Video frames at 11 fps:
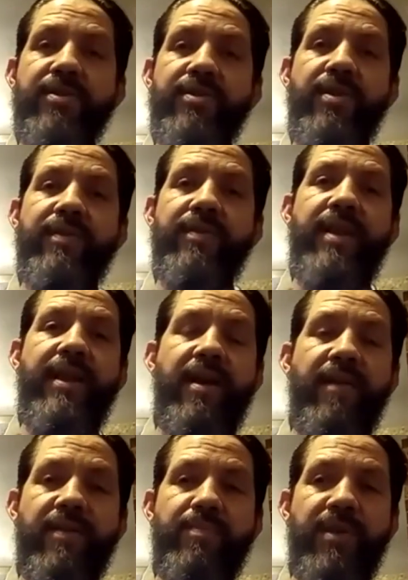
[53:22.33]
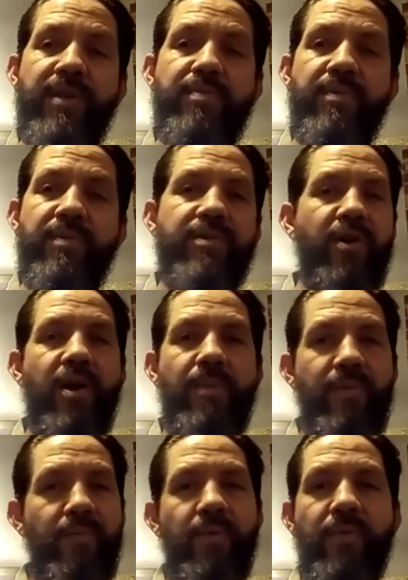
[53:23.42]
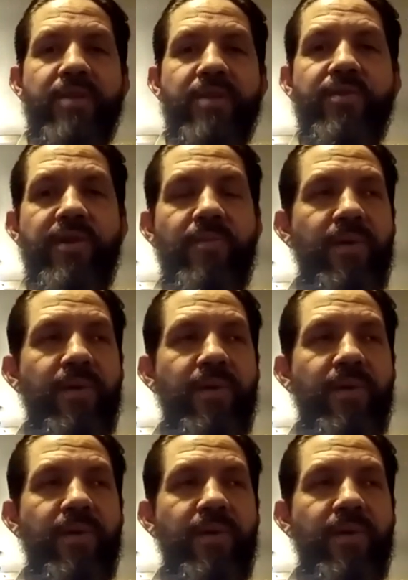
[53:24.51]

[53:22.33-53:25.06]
because you don't have to take care of it as much, but carbon will rust on you,